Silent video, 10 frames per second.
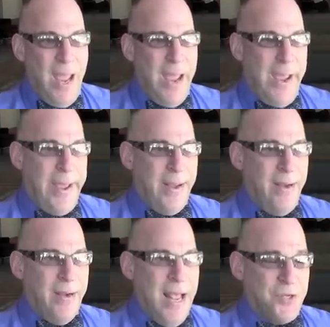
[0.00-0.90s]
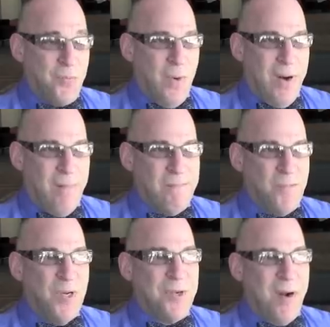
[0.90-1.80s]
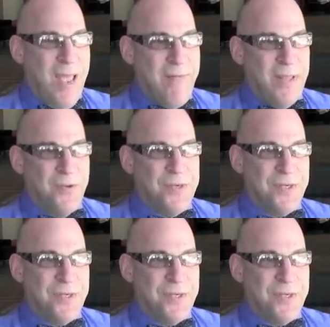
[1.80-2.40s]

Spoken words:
And that's where we started having those